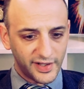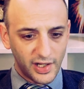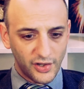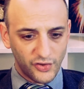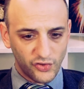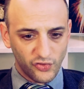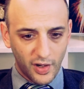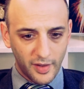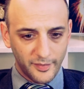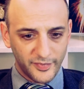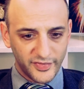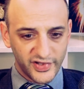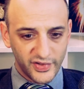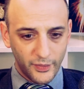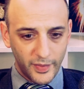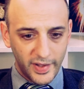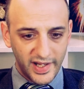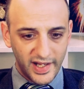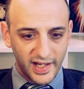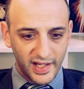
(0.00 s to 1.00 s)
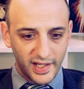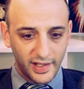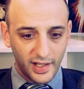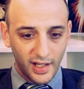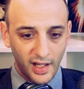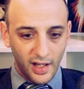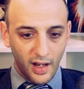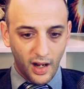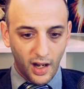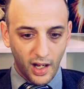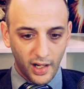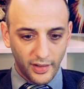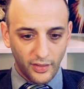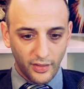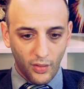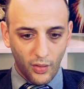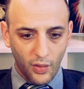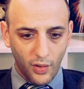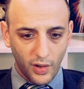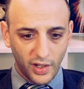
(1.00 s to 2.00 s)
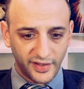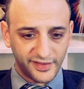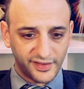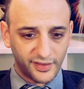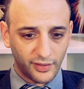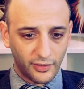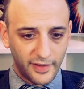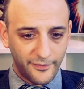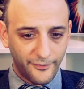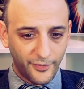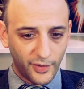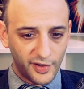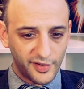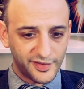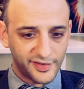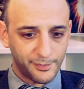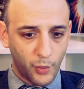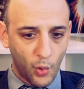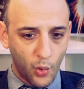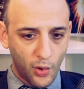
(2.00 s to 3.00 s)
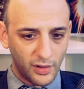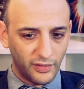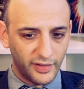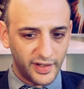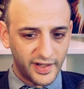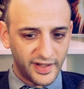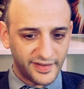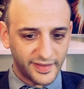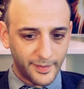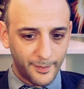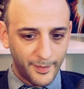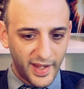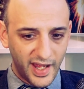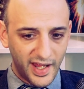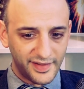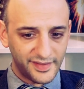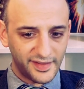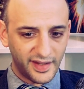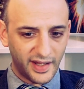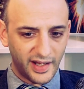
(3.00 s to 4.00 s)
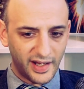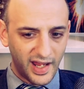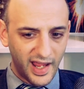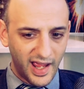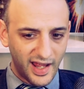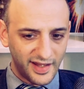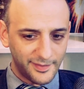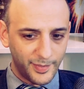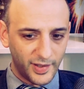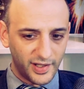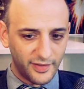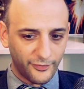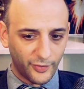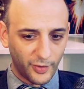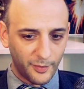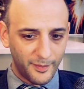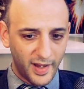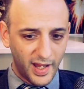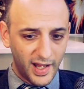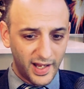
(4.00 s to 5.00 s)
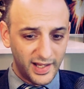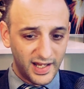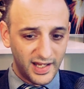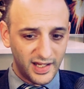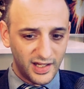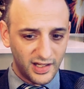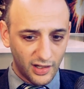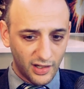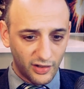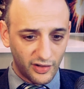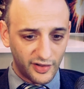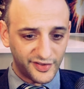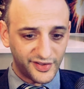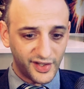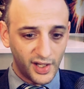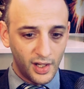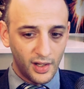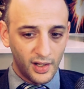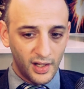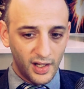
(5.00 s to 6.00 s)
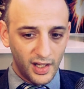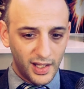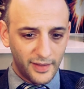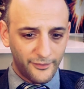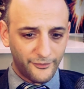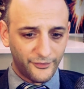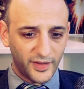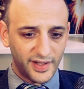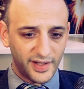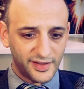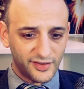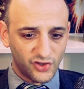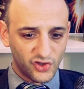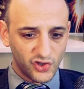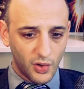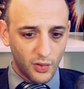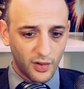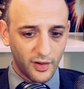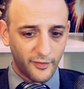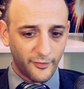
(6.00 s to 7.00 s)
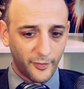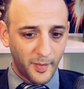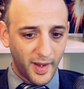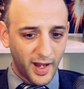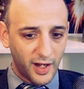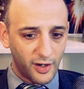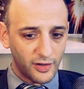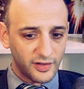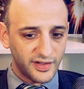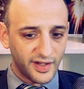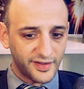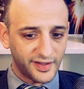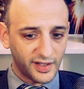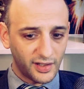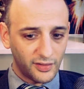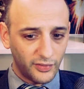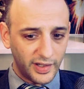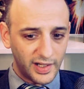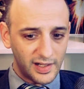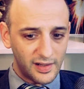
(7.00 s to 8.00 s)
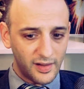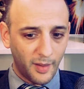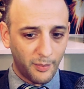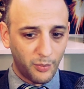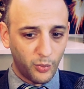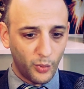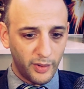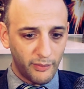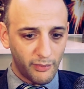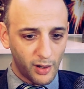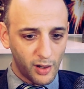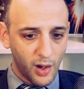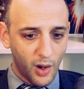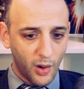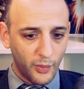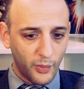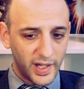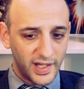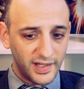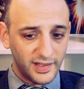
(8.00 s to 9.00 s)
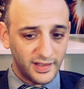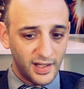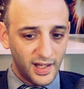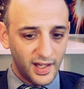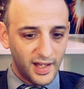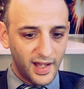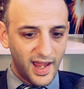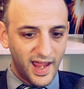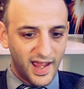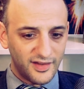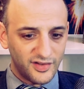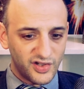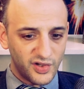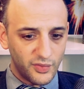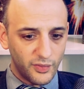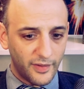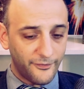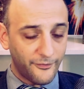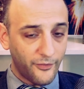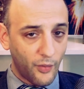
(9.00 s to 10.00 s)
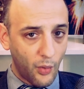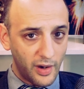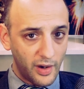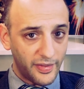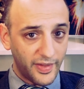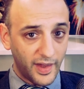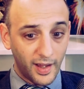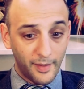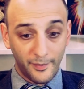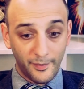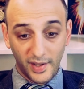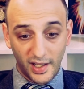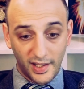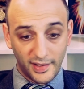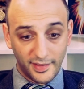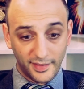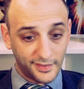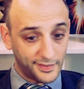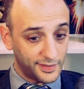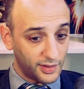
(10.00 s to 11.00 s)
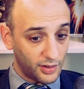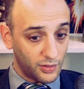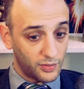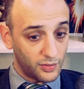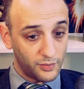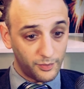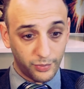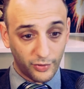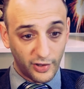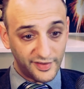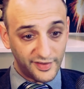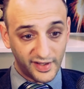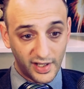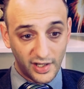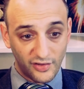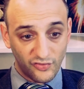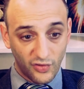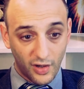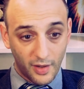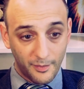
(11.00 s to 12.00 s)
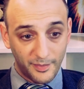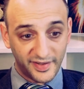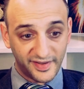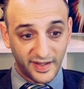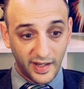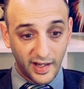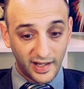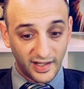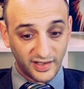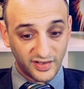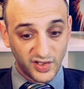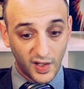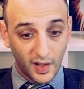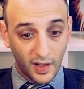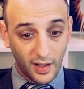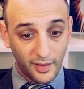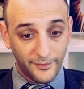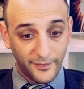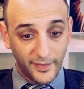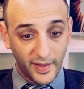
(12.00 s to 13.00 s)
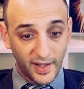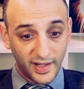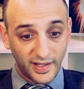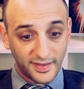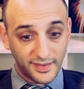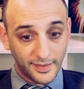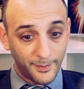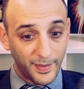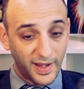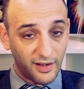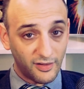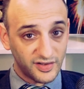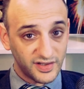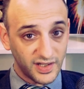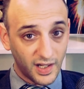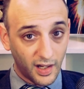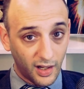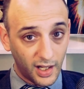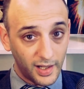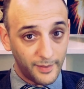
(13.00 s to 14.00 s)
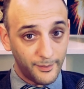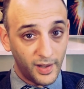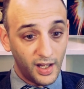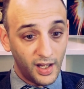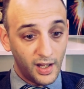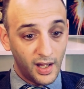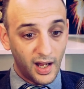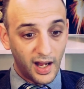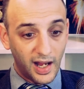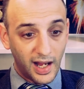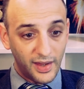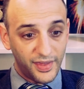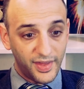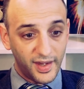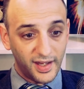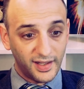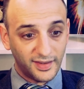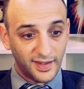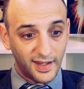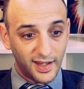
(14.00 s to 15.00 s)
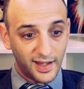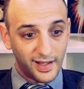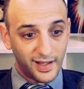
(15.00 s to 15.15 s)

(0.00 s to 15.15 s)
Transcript: Trump tweeted on August 31st, Portland is a mess, and it has been for many years. If this joke of a mayor doesn't clean it up, we will go in and do it for them. And so President Trump is getting tough, and it's about time. I think that